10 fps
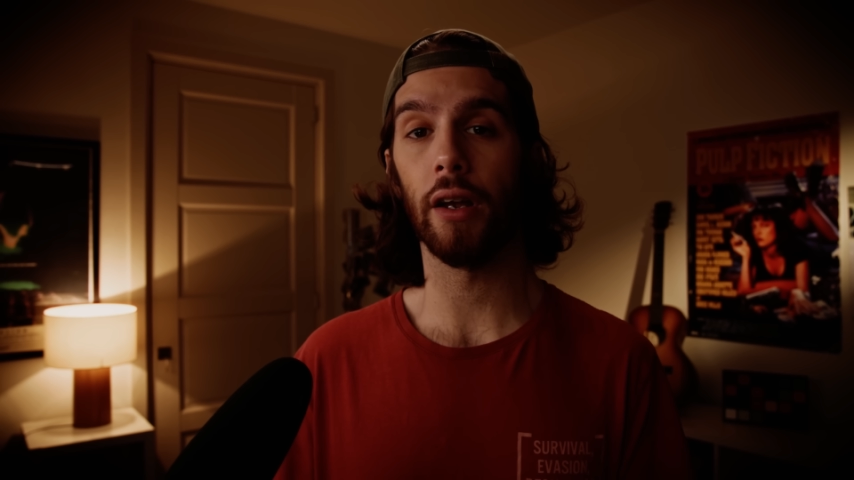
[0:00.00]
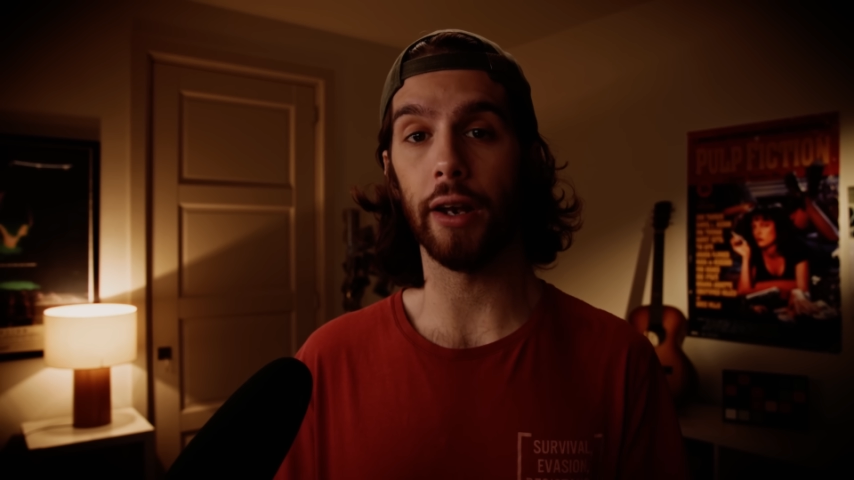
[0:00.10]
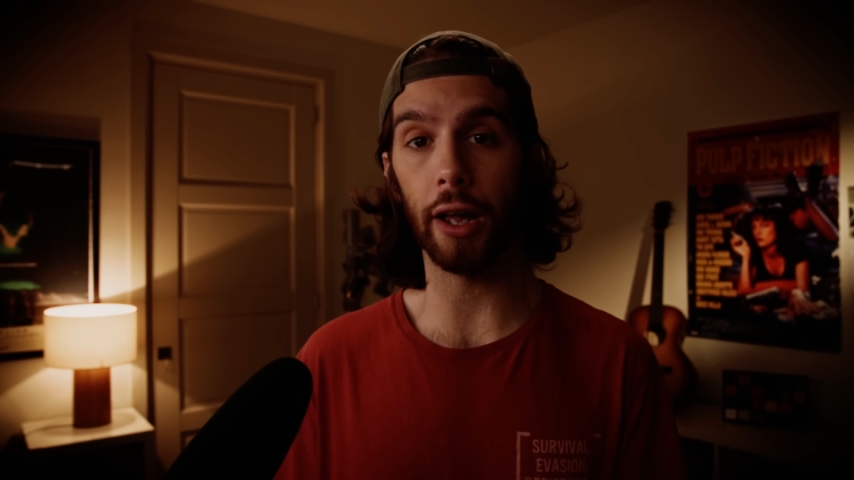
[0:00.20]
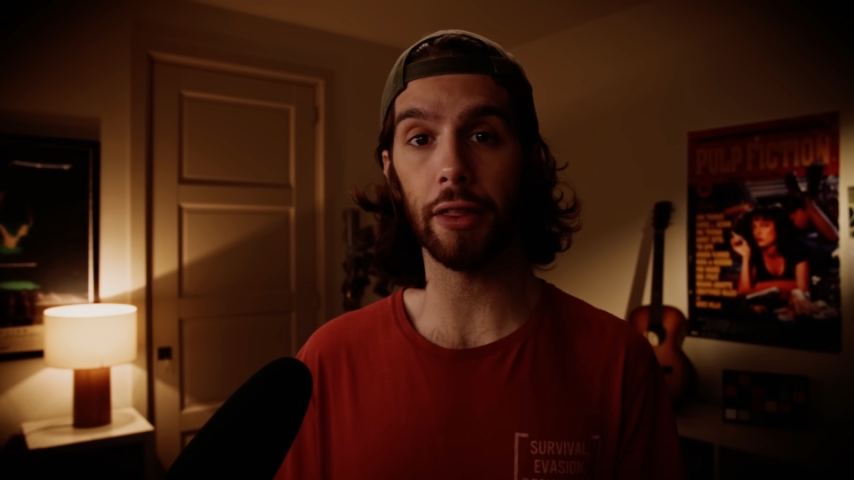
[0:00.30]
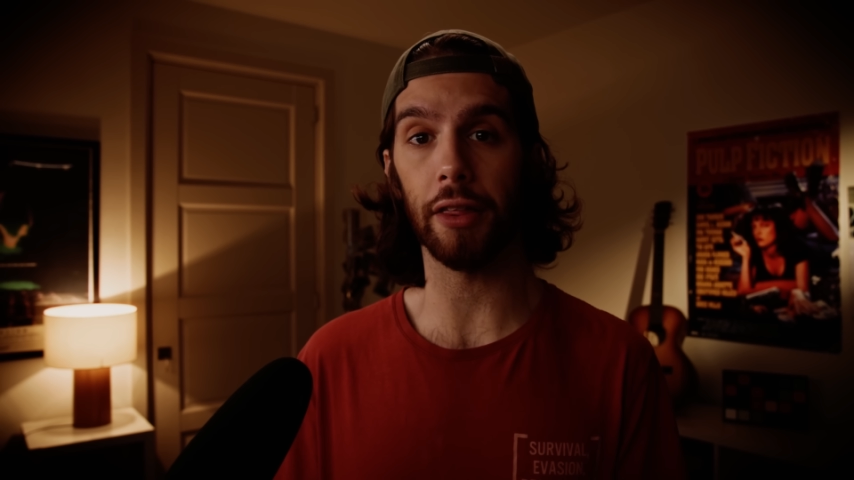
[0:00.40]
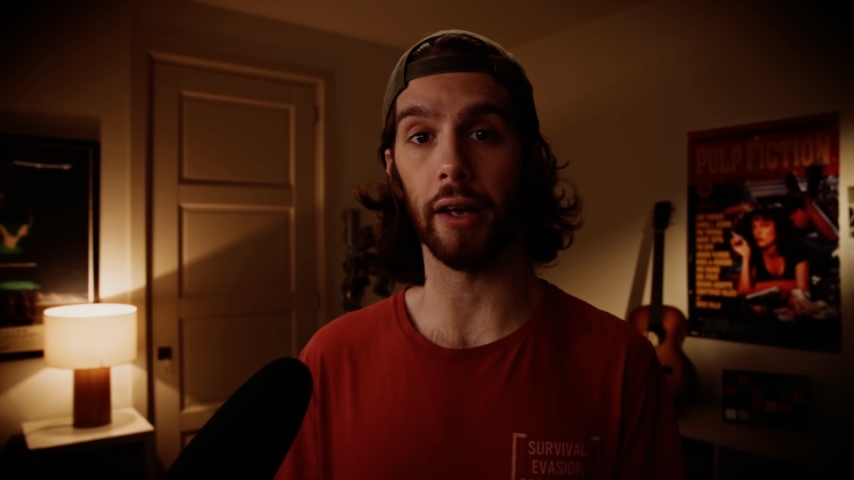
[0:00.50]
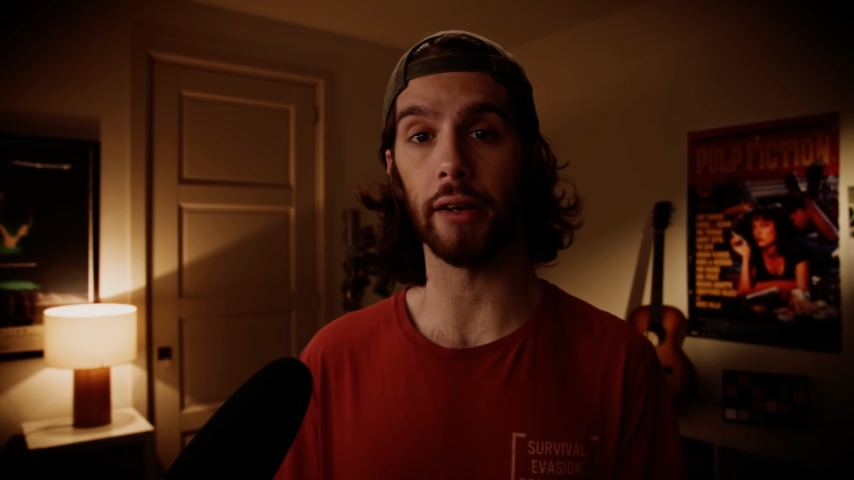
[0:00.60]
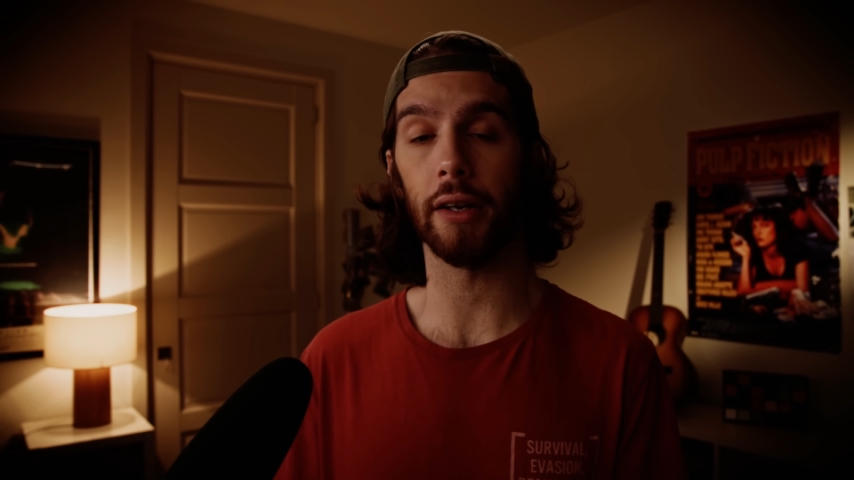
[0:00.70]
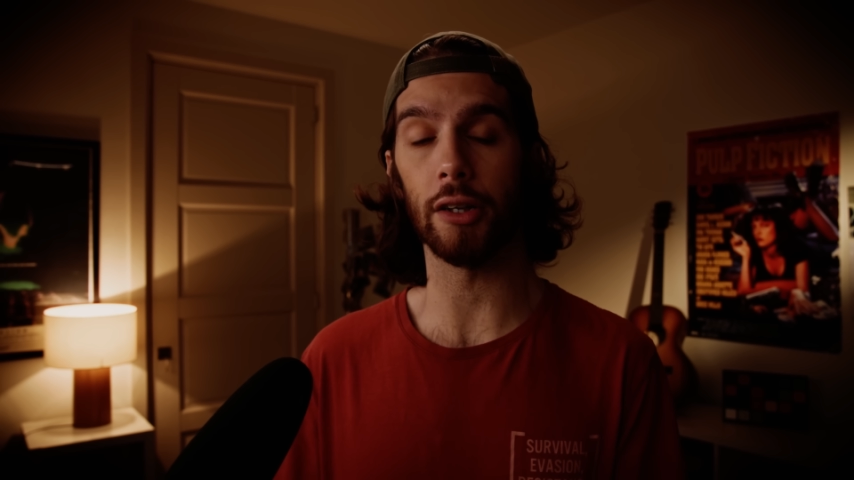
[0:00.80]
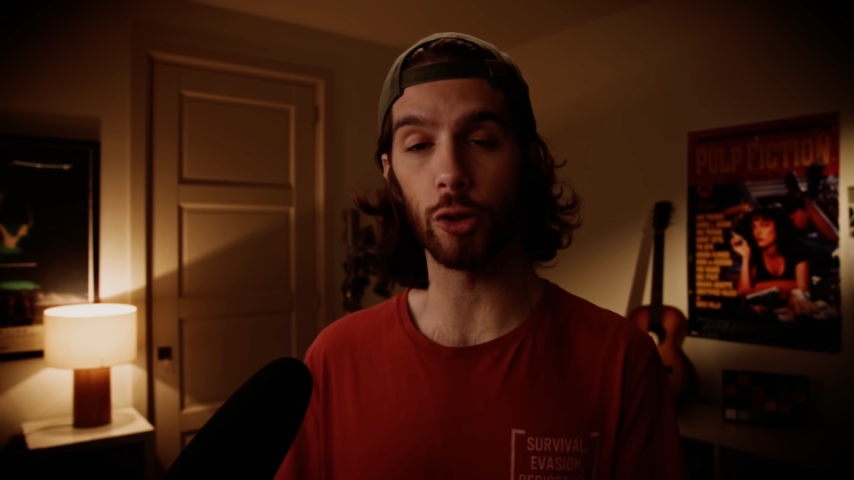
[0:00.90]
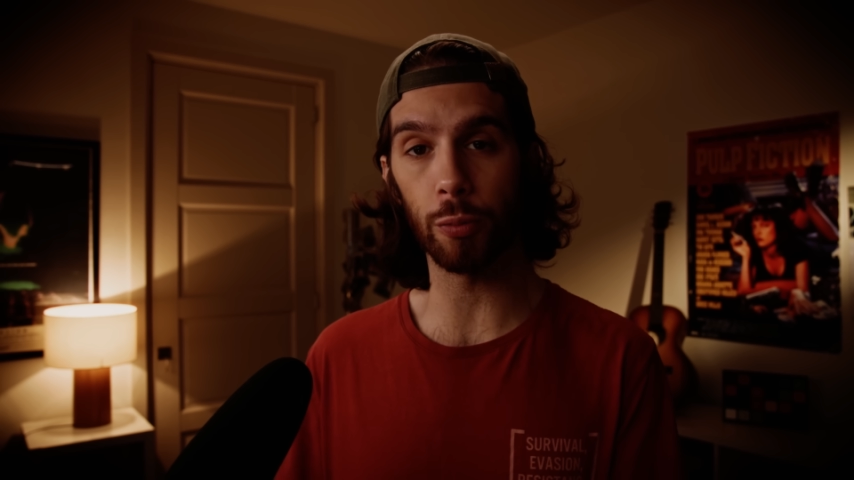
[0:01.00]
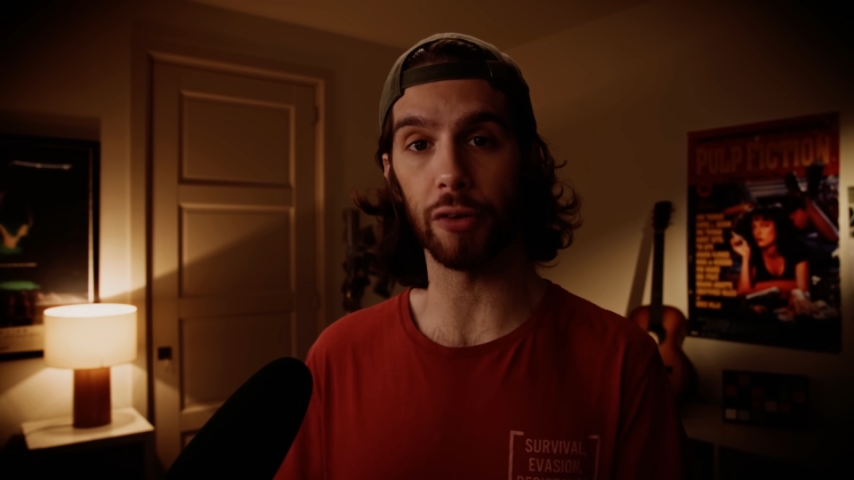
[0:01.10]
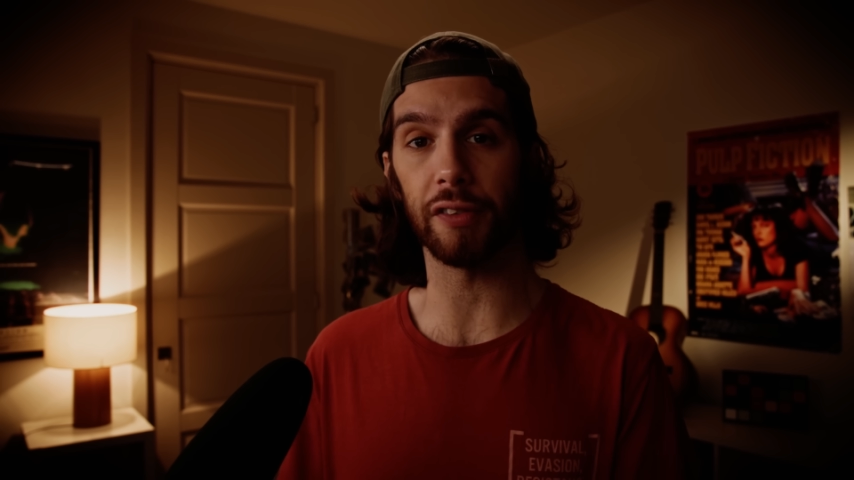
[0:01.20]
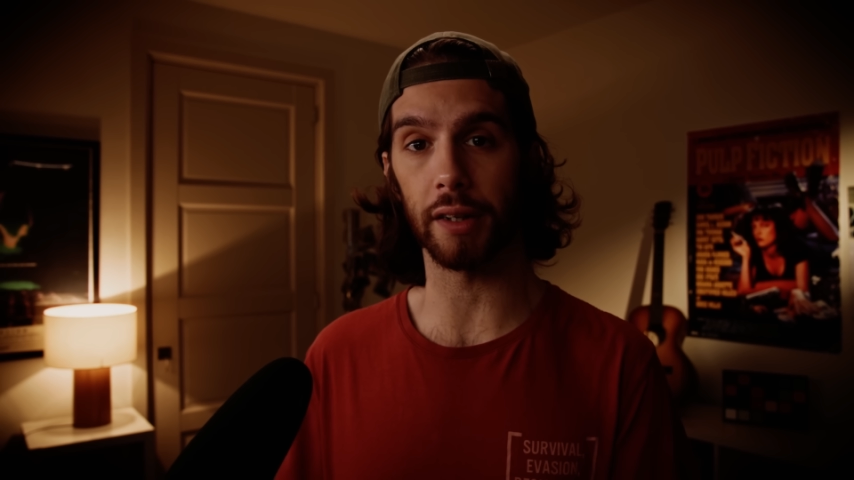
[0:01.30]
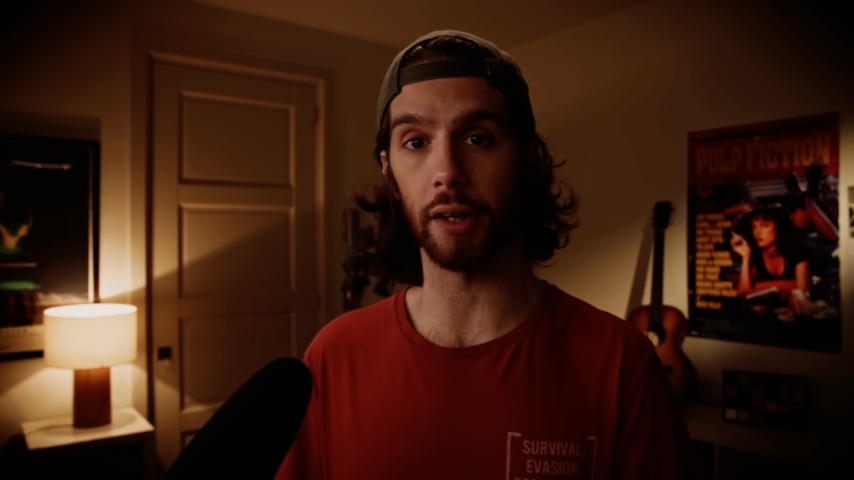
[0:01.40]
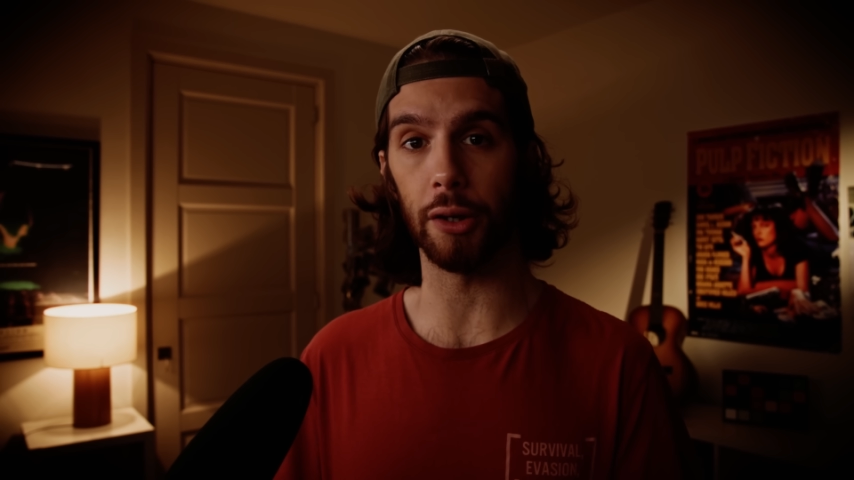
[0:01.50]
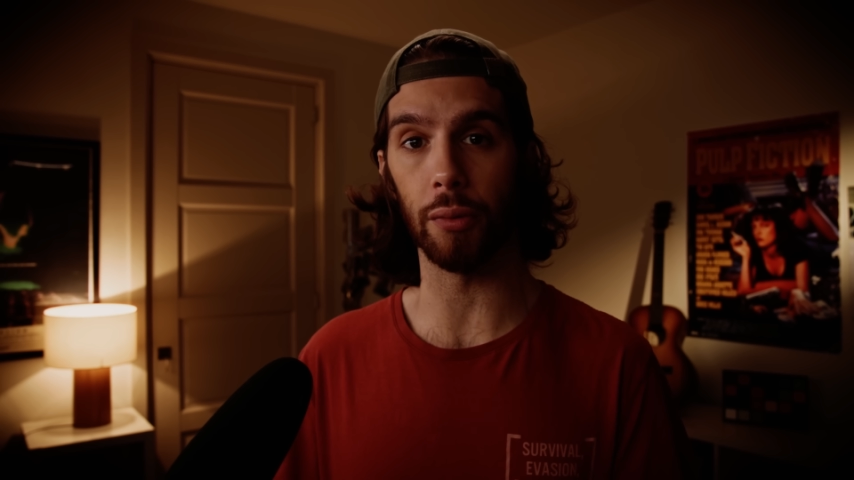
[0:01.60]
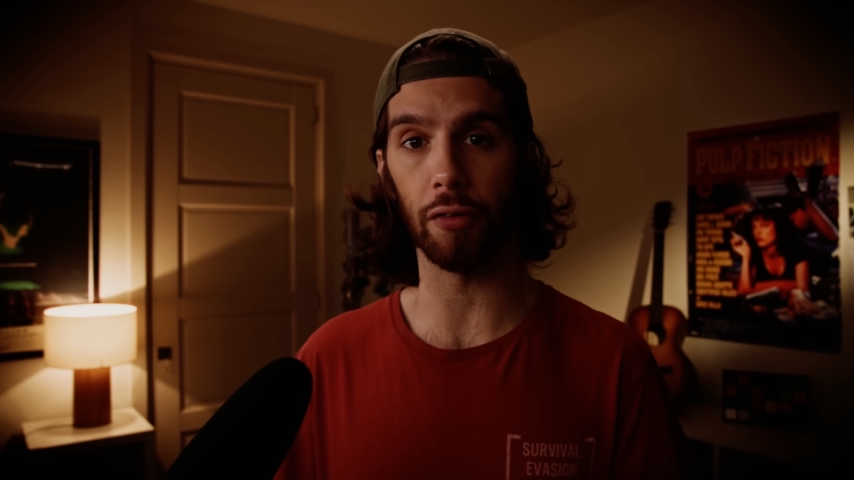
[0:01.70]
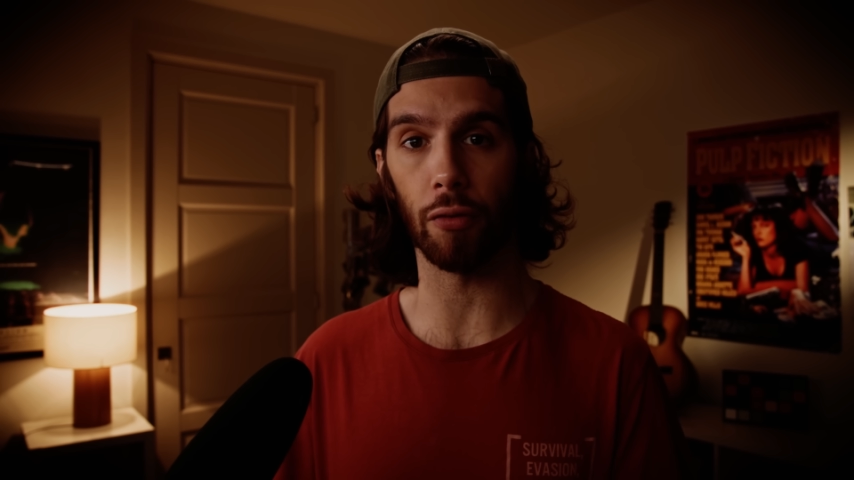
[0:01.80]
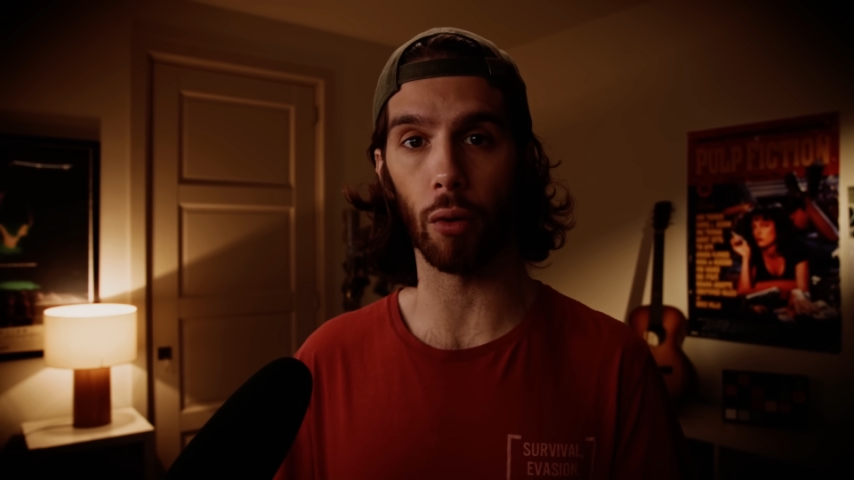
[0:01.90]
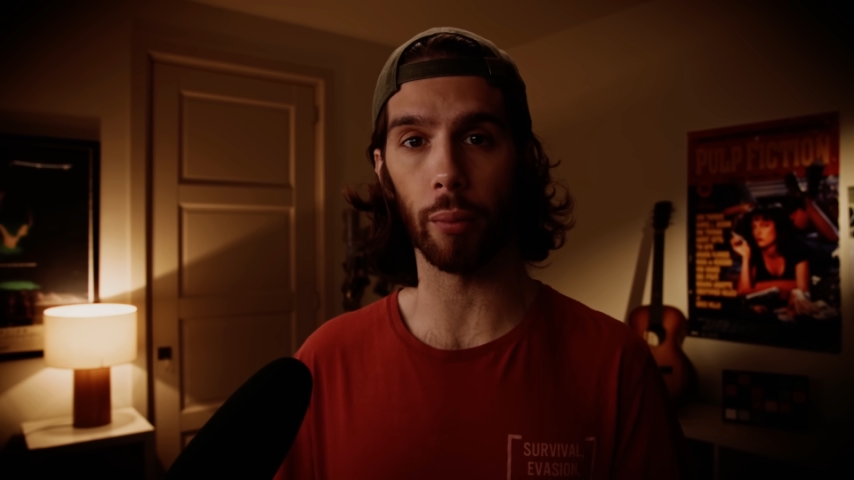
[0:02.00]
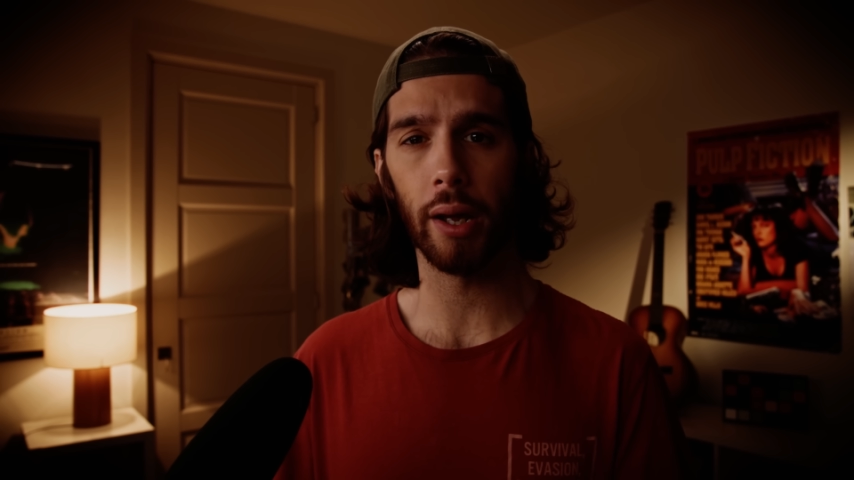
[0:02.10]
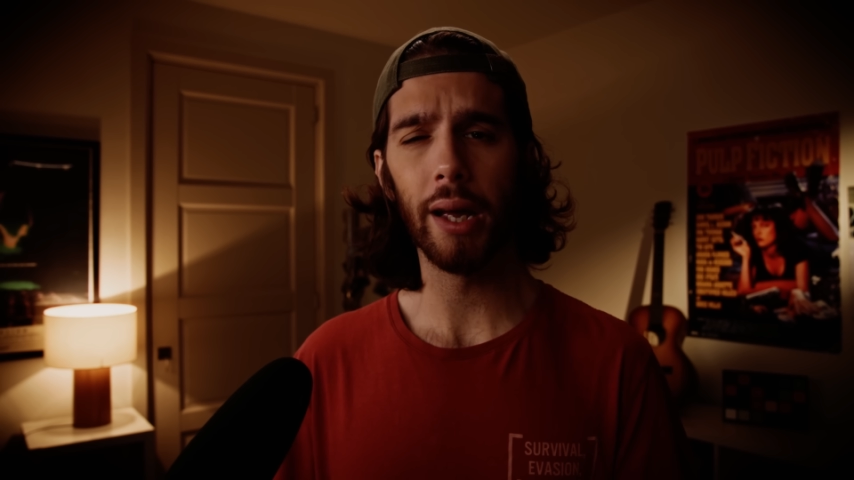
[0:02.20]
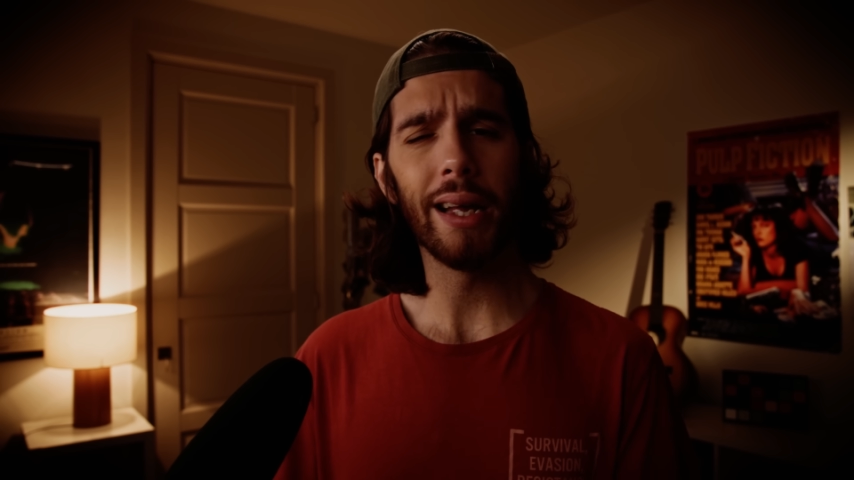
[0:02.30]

nothing is perfectly uniform.